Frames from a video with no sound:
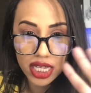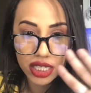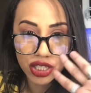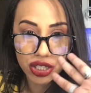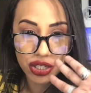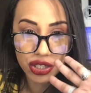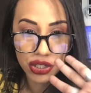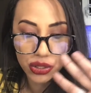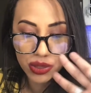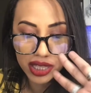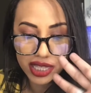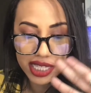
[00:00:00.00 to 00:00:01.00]
to do
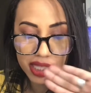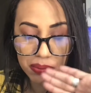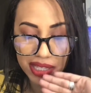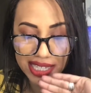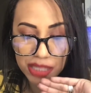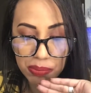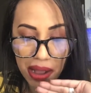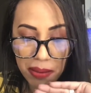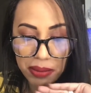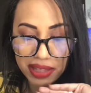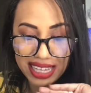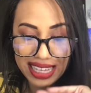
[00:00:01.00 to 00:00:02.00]
with this. Please
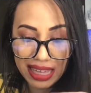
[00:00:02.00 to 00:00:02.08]
probably get